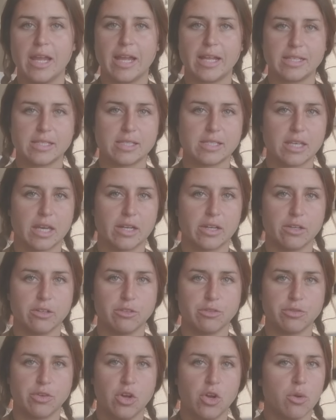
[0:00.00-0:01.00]
instead
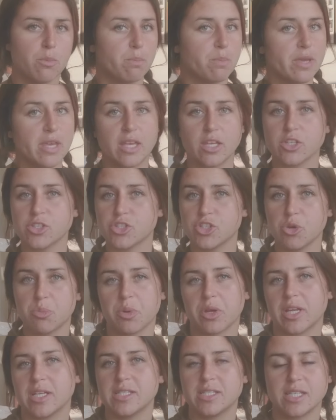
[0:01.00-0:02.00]
of being super
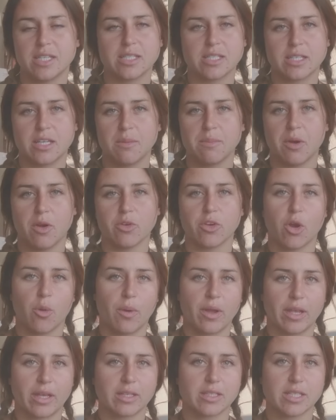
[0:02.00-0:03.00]
consistent about
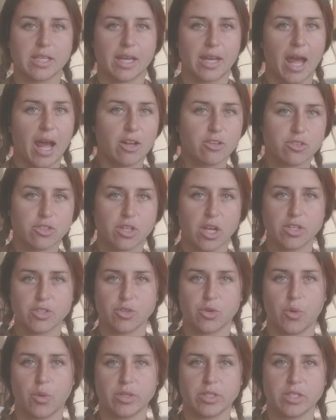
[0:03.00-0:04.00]
going to get exercise or
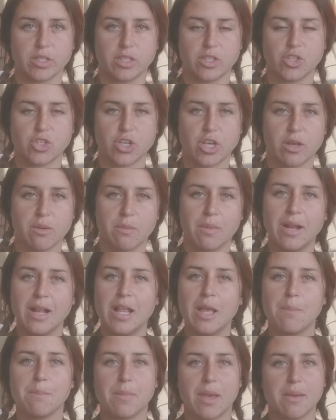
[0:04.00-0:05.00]
going to the gym,
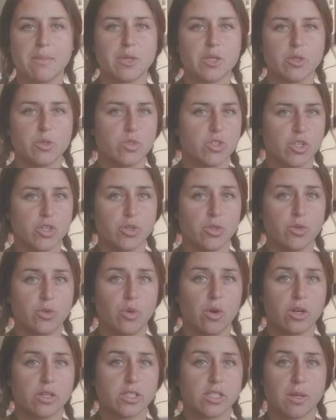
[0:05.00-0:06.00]
maybe you
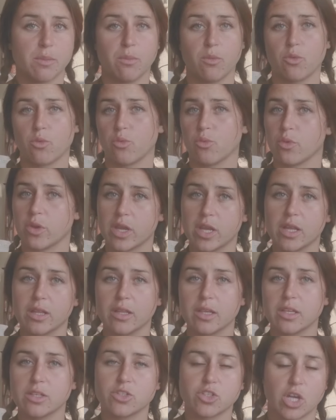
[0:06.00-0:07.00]
do some
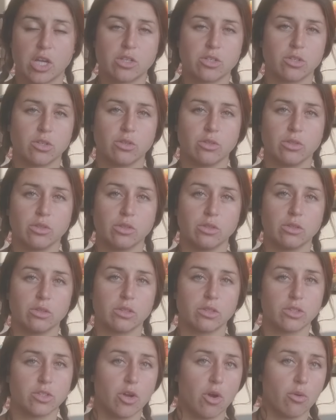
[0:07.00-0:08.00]
really gentle
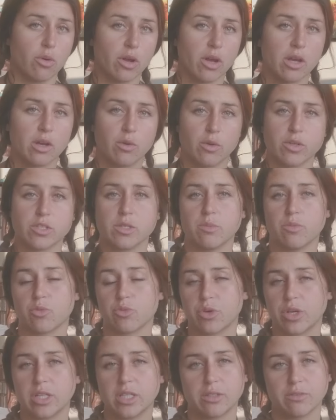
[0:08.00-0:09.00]
yoga or some
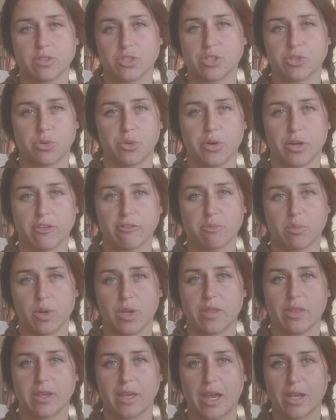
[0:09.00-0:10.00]
really restorative
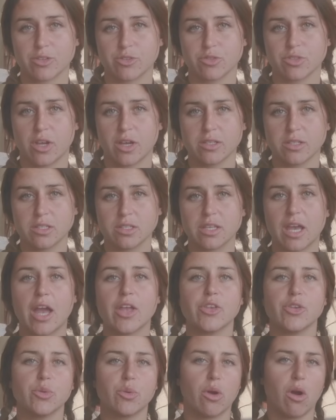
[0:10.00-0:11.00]
breathing exercises,
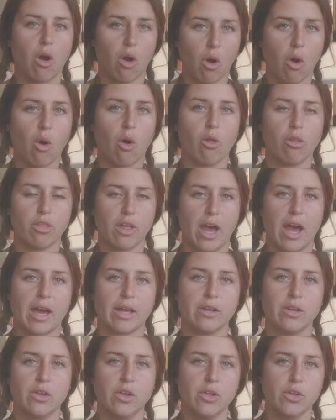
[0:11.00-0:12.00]
and you call
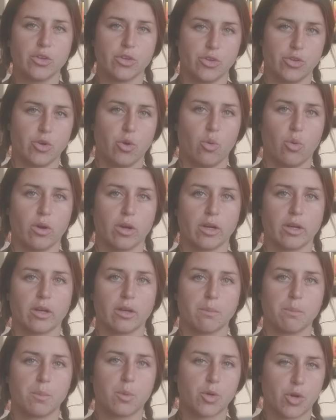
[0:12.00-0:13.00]
that
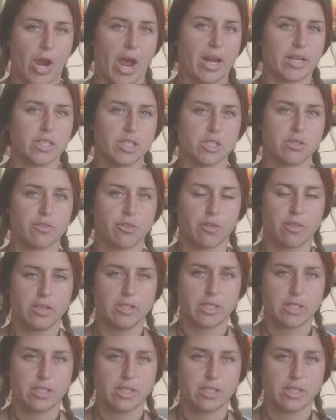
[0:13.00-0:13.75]
your practice for the